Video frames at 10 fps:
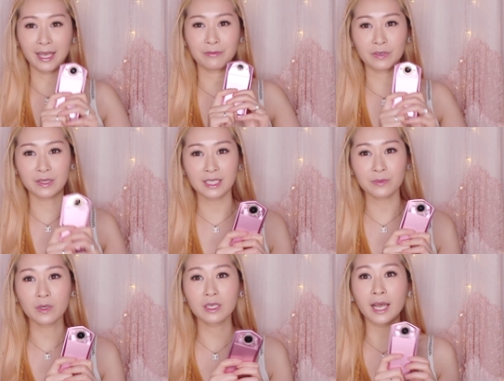And for
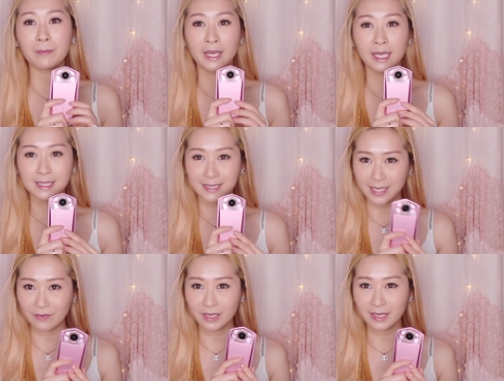this one, I paid
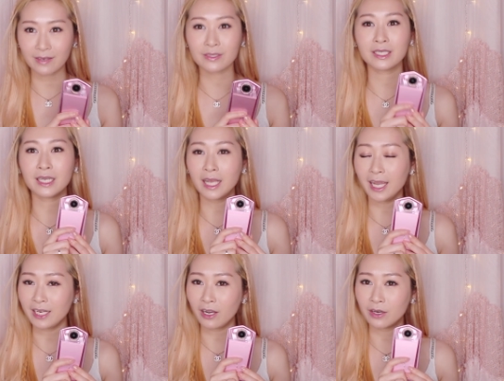
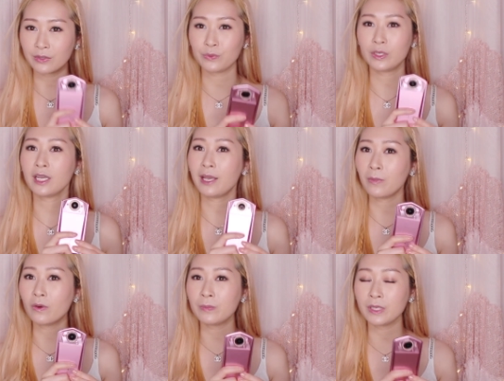7,800
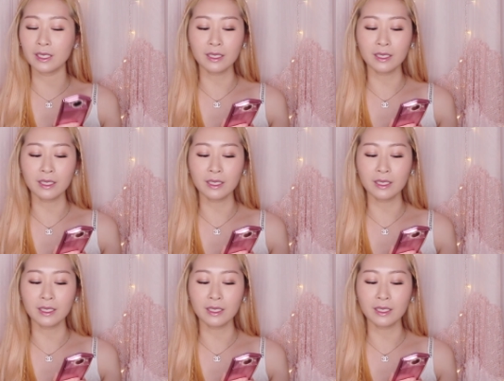MOP.